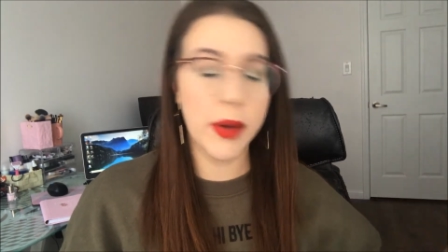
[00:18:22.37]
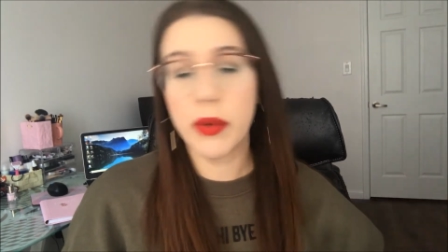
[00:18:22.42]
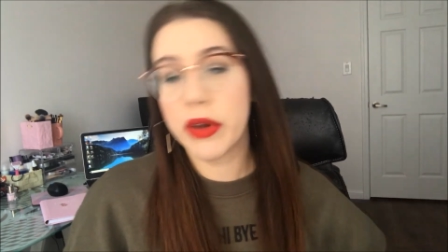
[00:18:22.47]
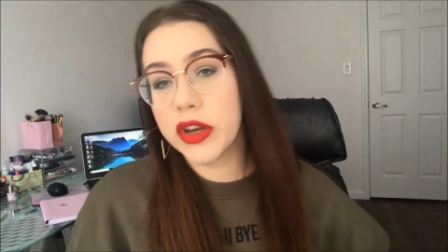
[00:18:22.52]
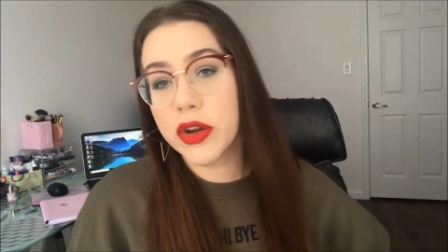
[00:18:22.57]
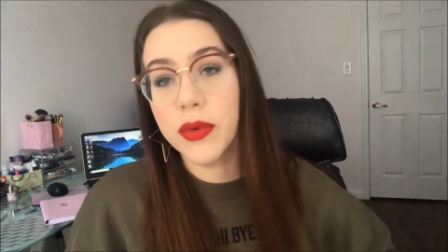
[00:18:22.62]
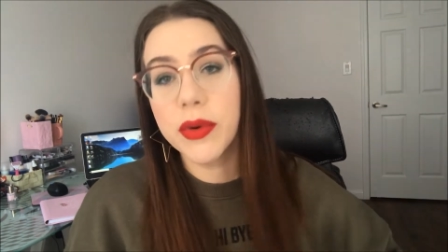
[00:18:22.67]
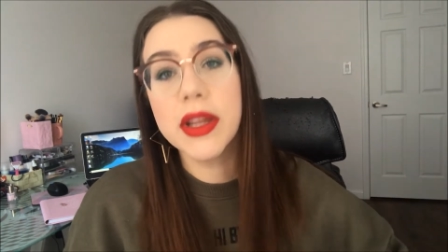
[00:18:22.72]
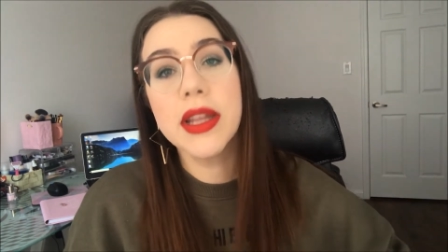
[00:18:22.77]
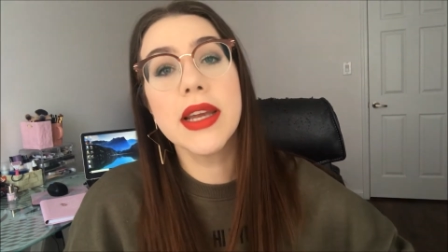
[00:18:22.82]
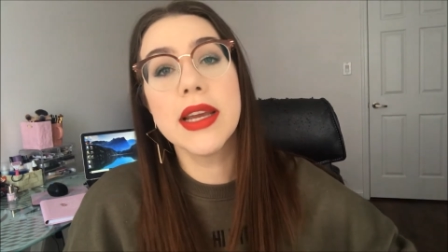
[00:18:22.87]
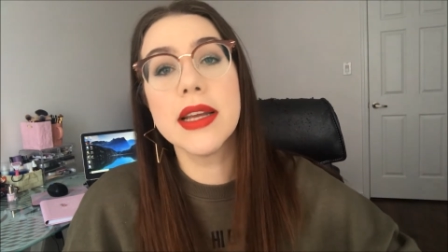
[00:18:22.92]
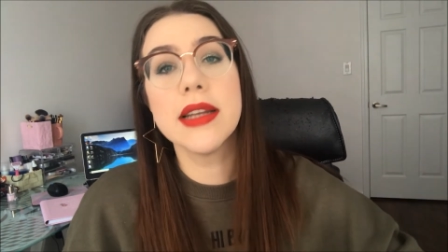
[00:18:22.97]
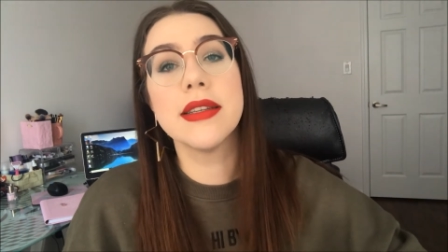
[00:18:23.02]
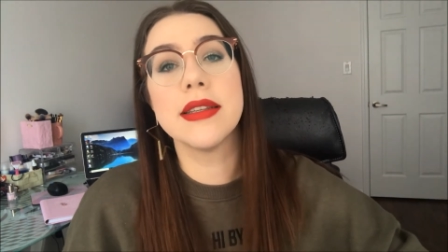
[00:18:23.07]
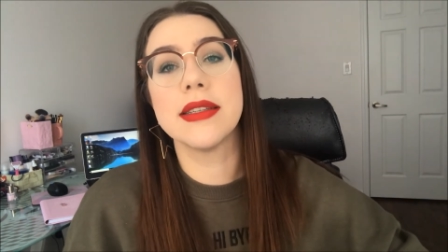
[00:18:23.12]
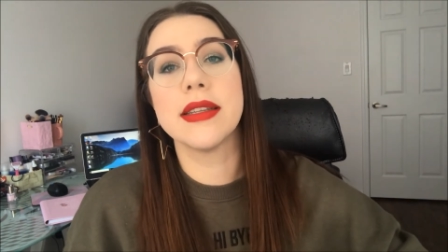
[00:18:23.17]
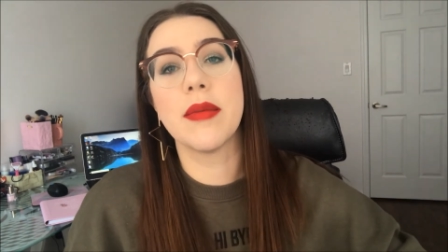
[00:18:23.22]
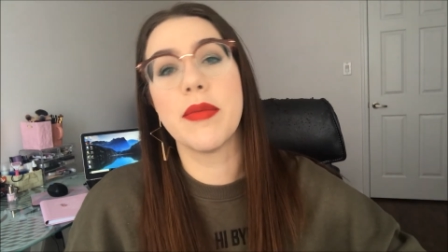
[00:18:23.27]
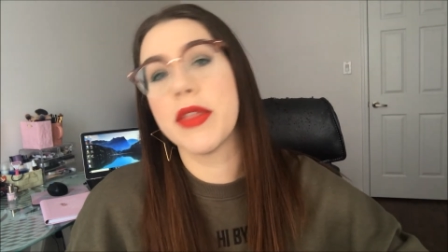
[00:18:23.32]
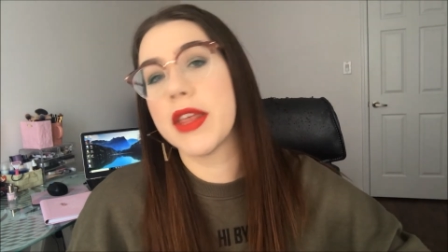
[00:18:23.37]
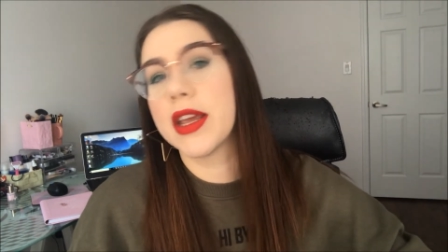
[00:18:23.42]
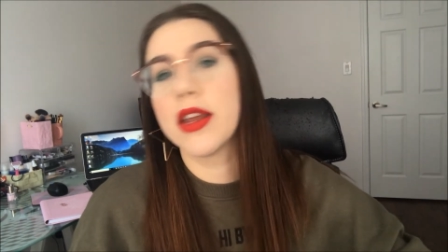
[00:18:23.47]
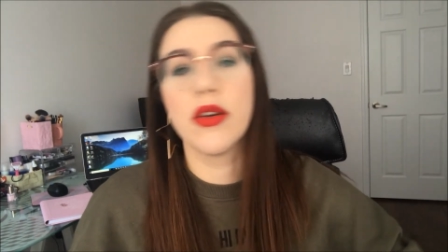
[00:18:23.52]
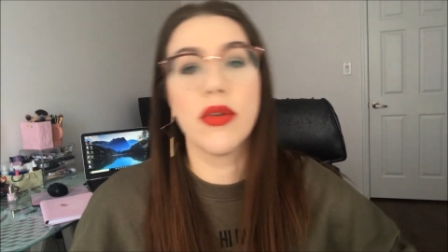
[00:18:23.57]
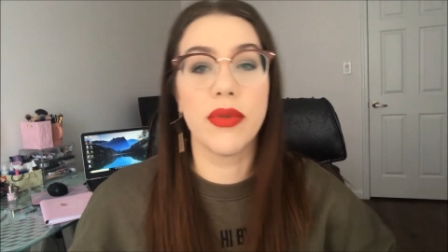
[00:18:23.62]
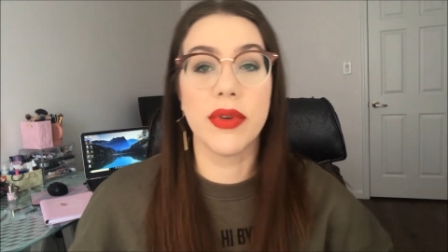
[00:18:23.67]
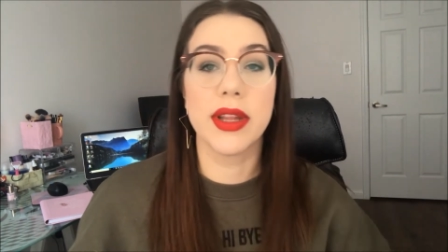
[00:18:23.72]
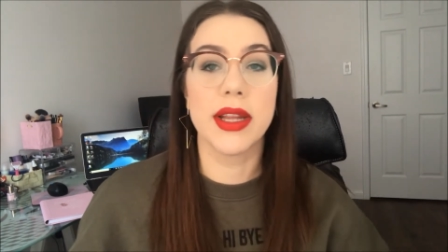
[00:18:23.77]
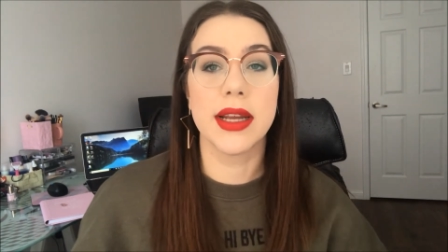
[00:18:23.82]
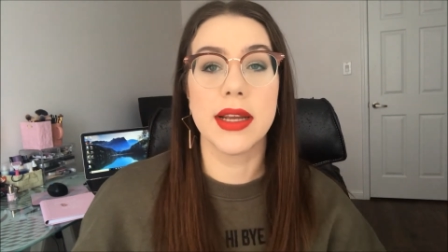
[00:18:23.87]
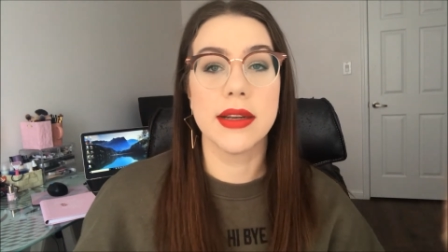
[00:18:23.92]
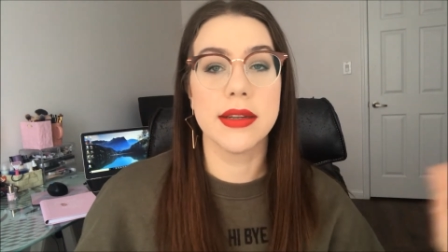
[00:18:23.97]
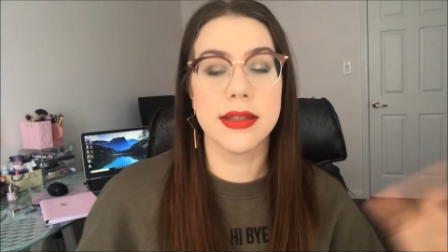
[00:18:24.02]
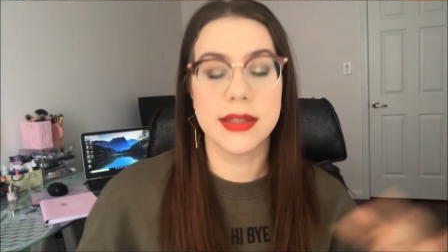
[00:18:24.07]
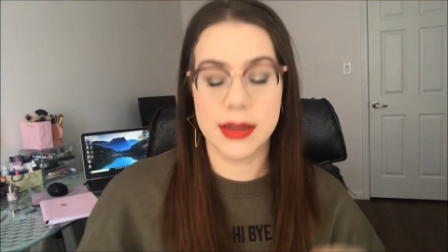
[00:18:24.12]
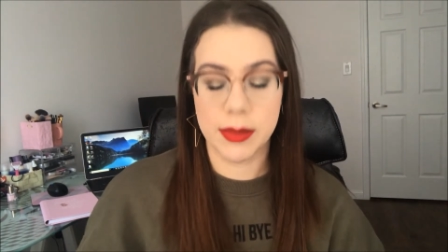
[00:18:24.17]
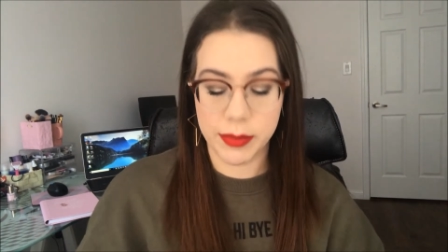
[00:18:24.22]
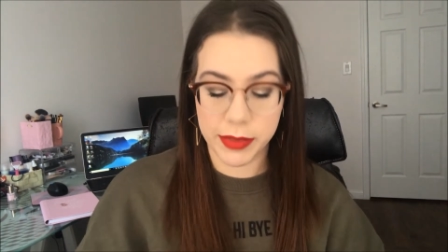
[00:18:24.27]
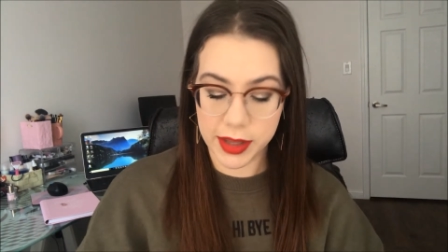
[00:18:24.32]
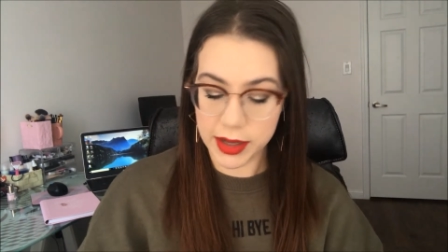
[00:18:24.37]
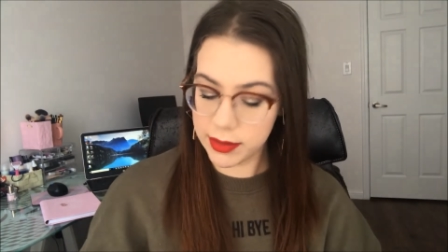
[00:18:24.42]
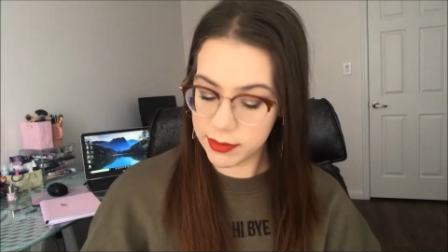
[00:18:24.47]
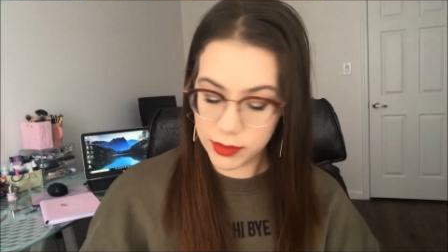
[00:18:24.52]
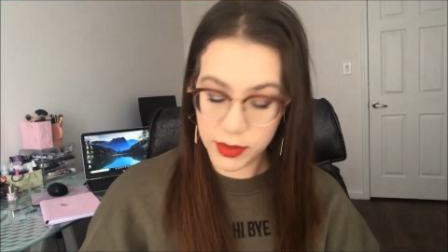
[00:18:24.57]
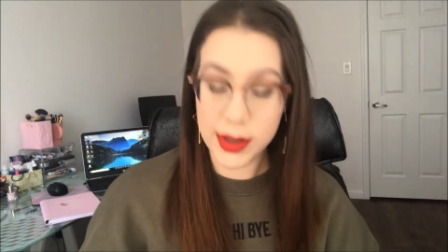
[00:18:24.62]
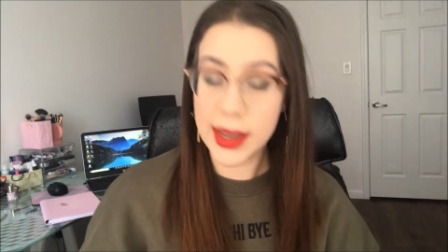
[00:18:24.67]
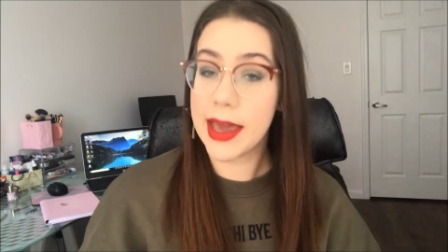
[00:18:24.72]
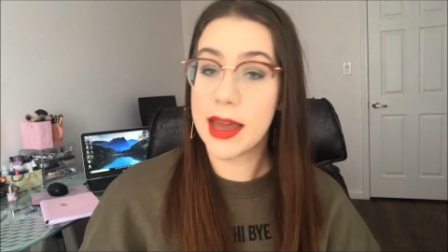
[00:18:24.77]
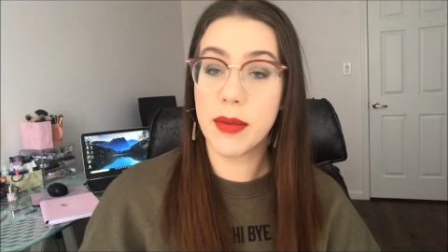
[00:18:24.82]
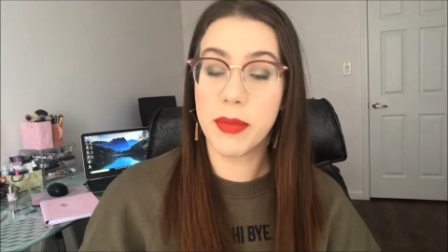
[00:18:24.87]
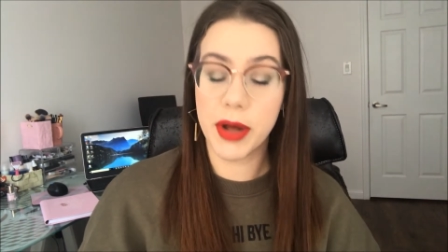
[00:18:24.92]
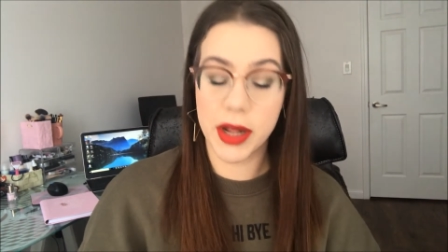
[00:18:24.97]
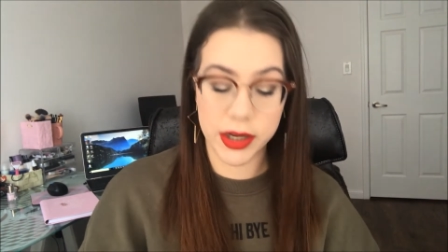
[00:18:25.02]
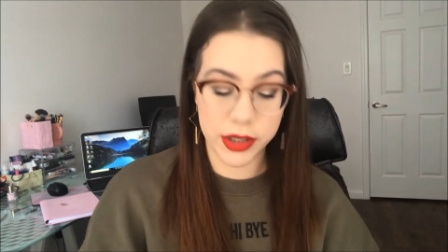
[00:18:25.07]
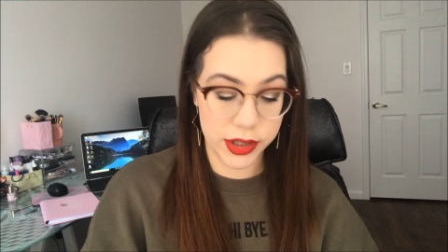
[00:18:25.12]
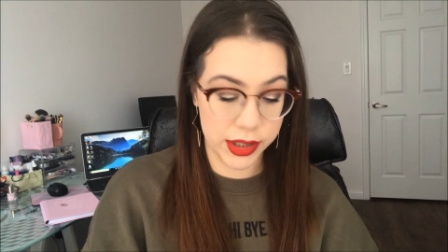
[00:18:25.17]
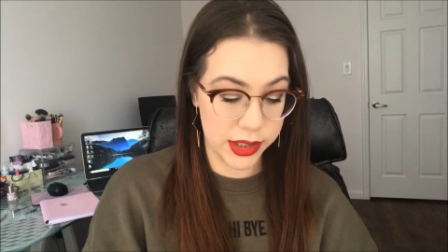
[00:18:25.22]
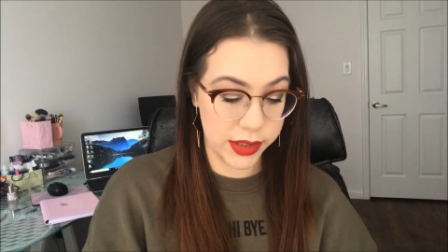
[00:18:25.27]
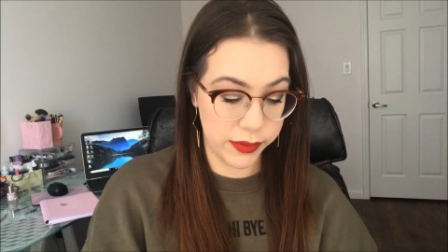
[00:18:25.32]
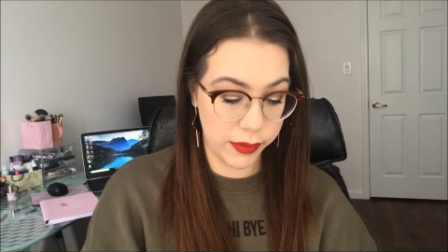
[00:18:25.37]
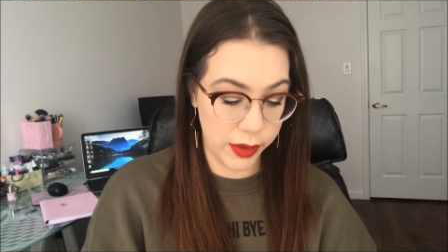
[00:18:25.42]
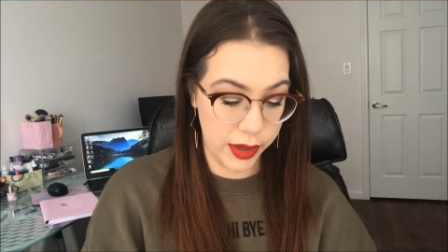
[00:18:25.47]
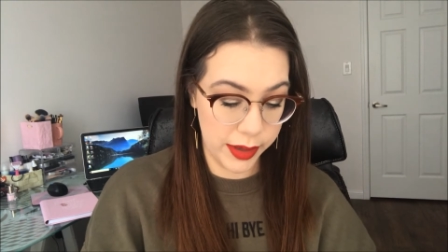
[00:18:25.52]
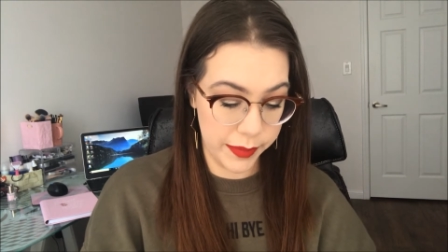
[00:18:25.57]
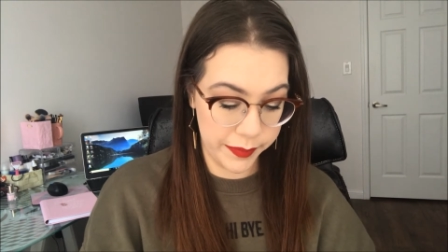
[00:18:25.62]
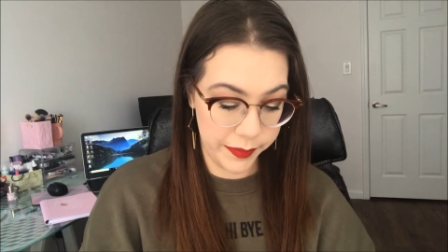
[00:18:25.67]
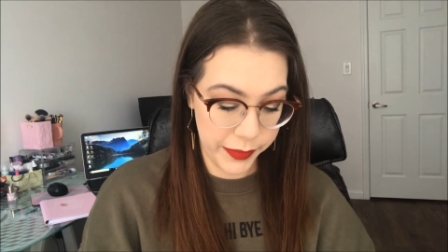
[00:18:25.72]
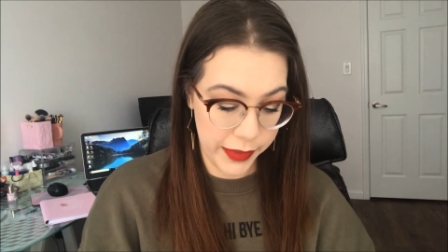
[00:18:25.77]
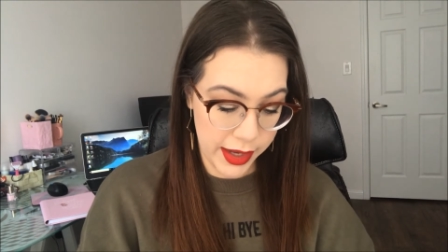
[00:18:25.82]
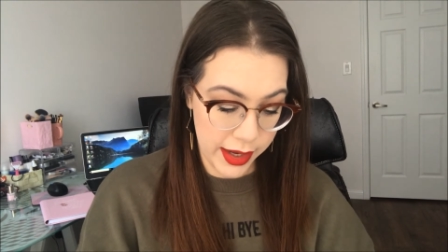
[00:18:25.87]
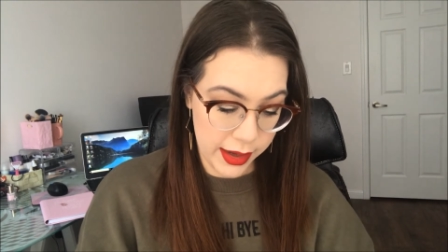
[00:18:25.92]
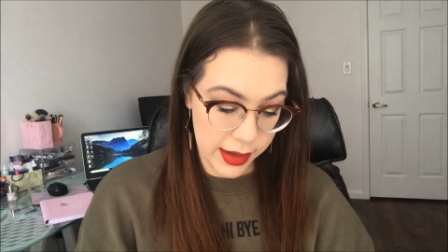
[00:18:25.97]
when you're really into something, you're really into something. You can't apologize for it.